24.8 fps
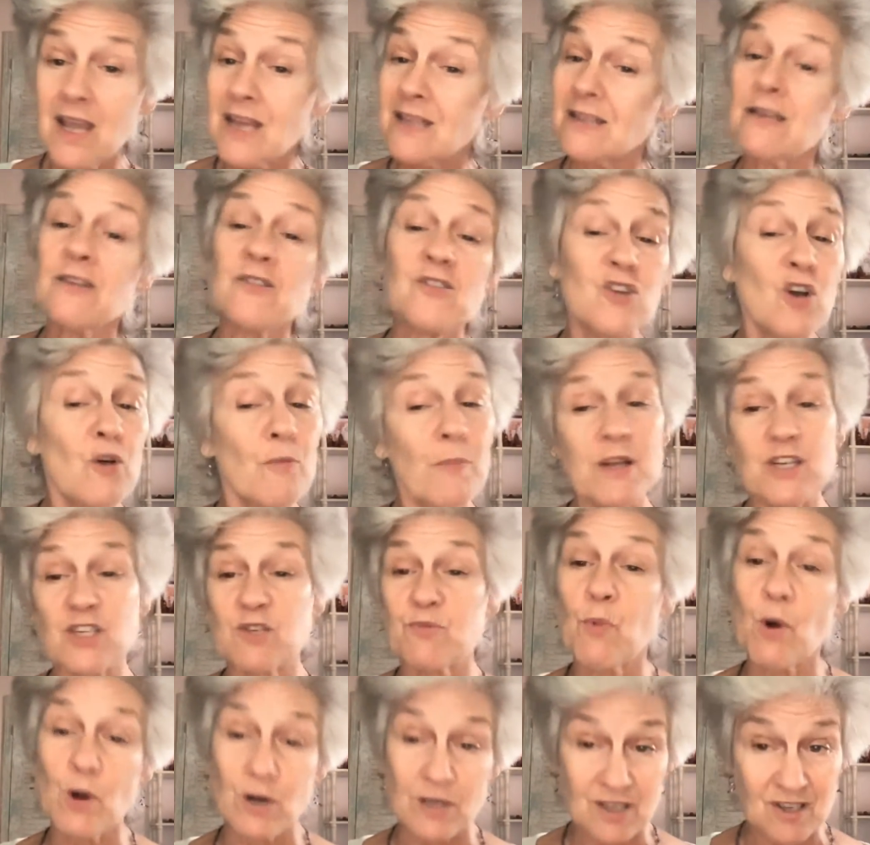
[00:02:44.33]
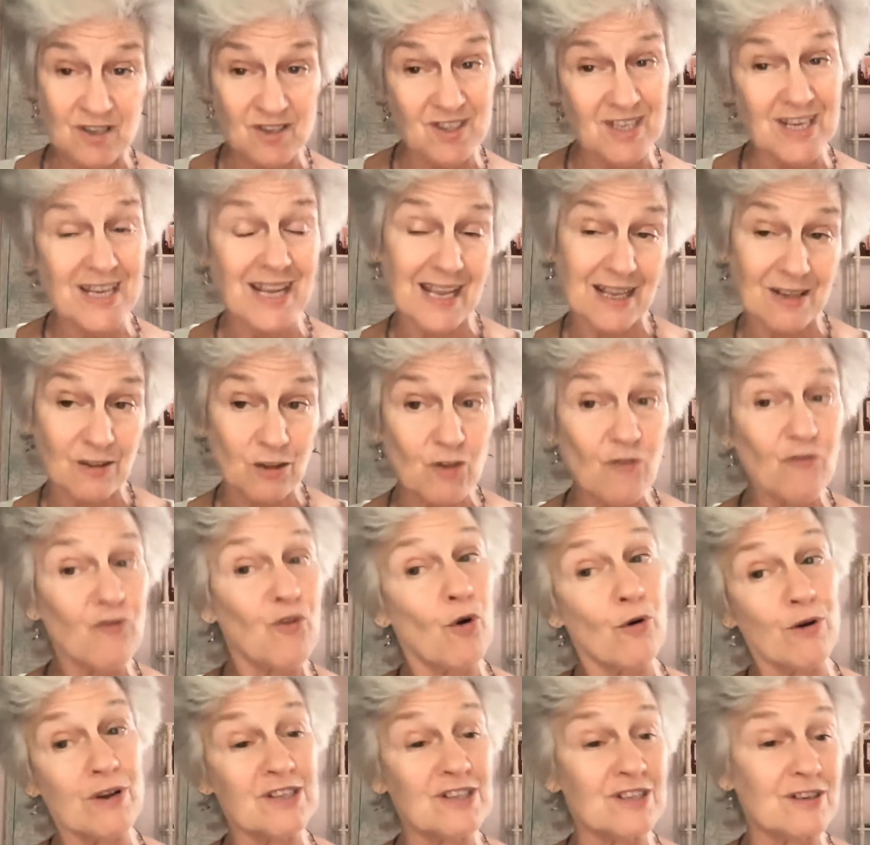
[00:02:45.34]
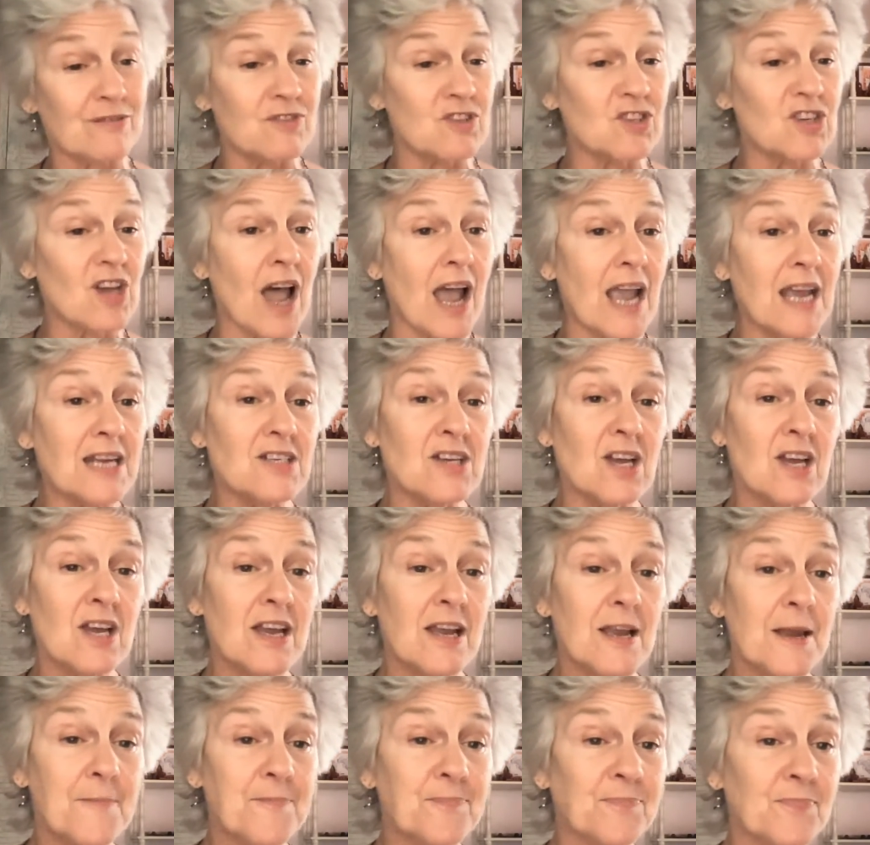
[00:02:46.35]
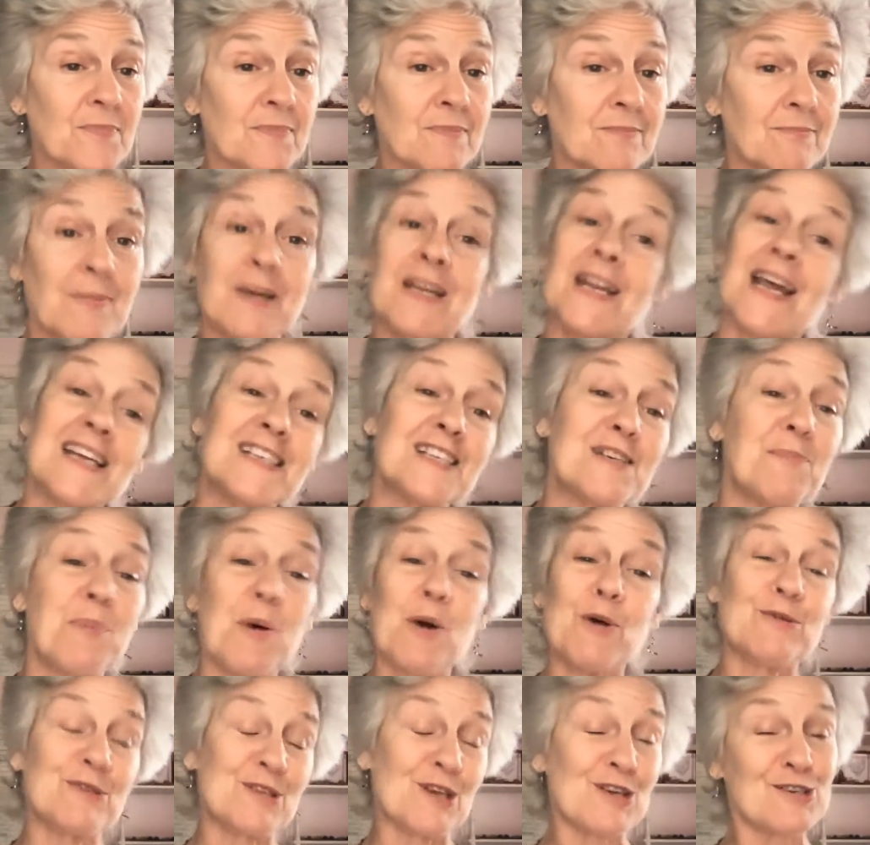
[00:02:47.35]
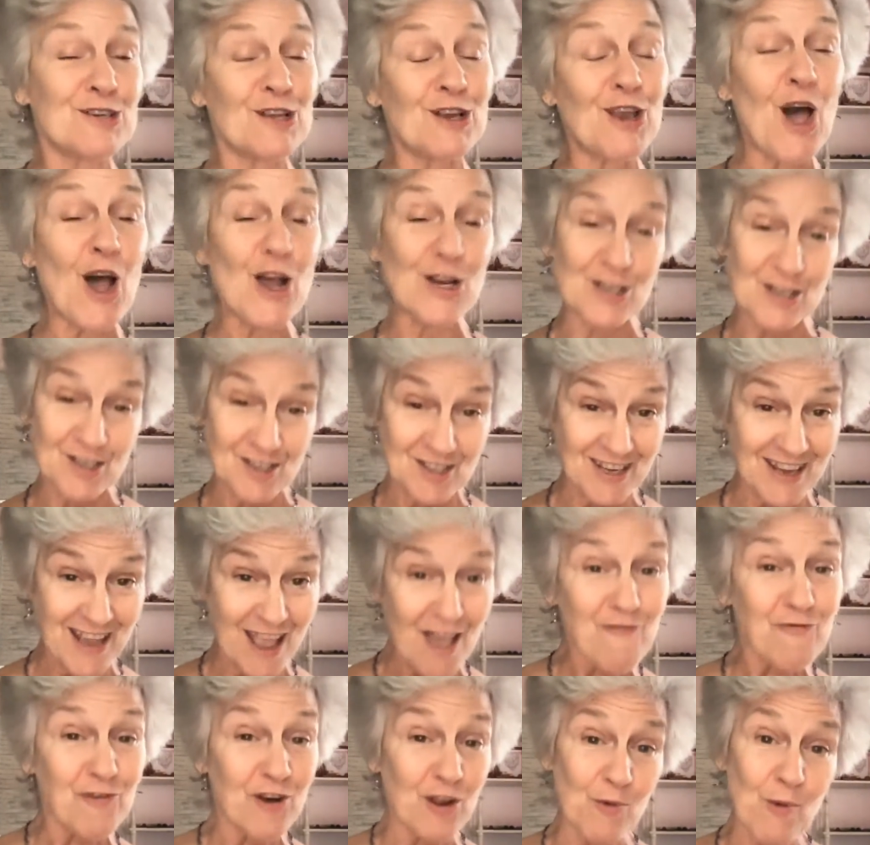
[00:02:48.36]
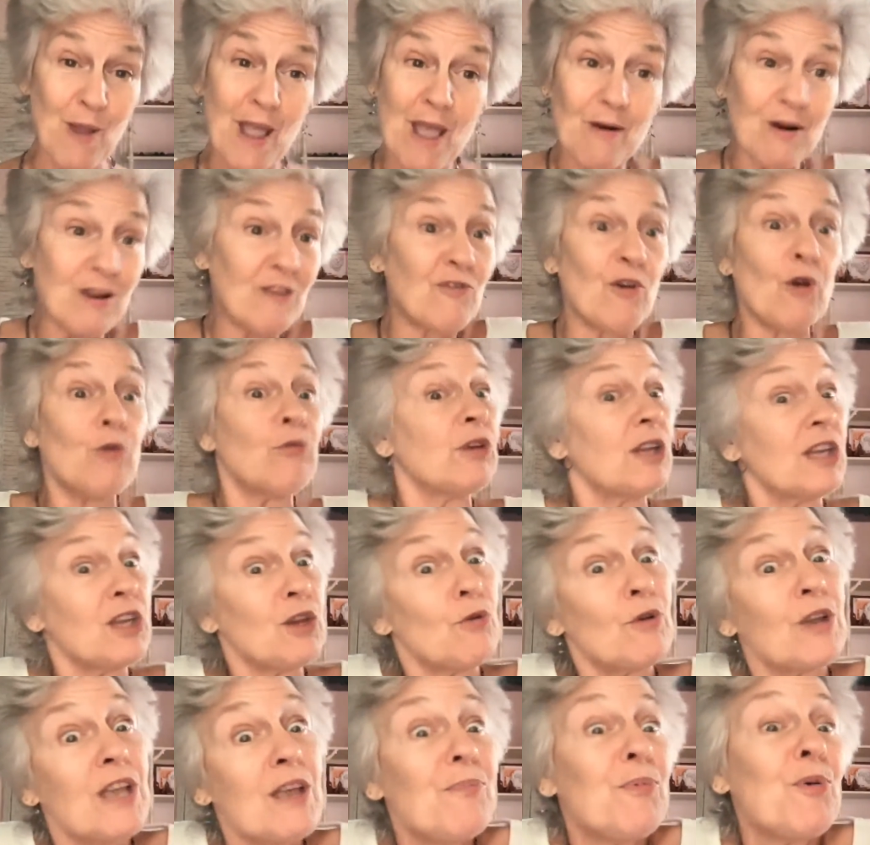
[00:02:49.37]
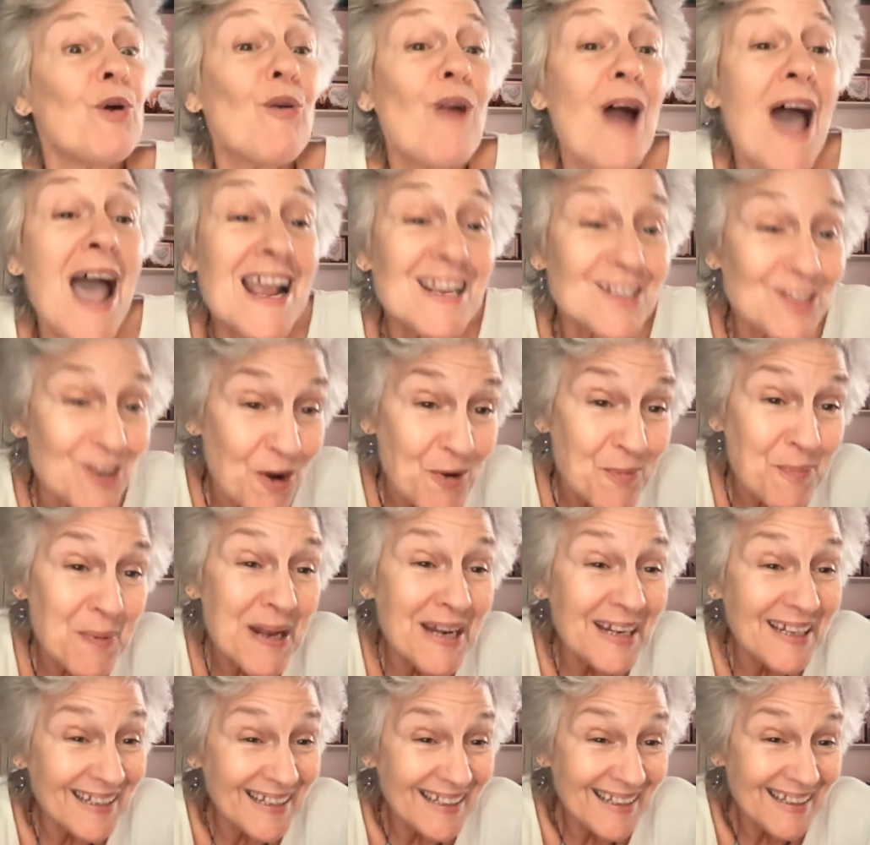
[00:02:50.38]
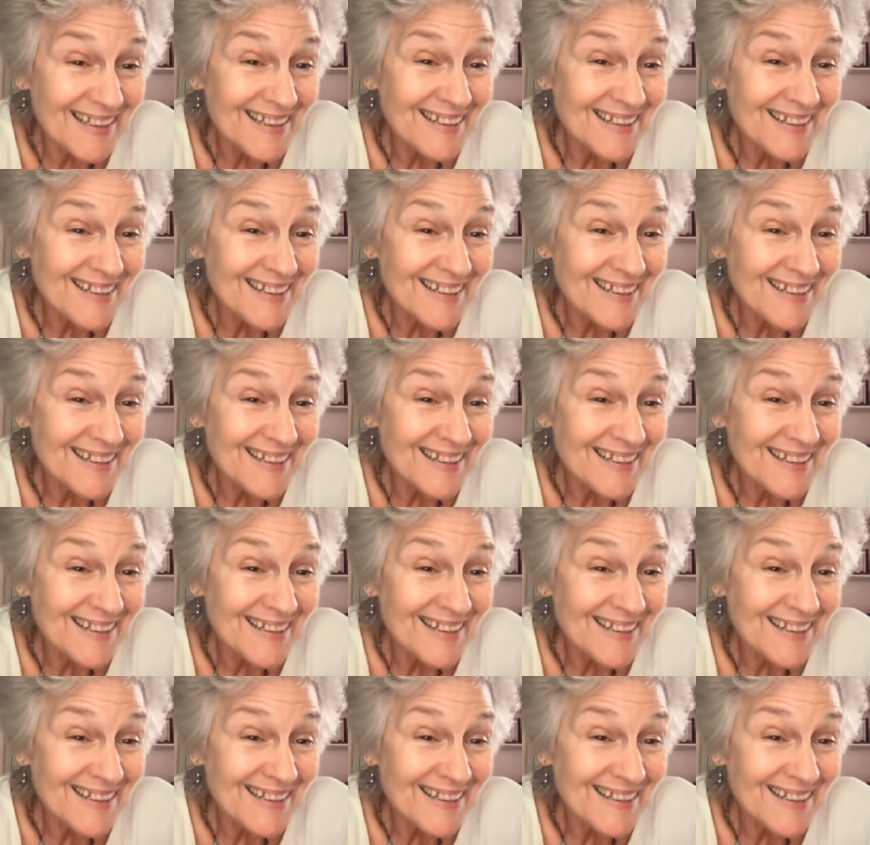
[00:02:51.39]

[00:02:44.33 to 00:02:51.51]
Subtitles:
"There's so much more to see in the Forest of Sight, but I suppose there's a lot to see everywhere if only you keep your eyes open."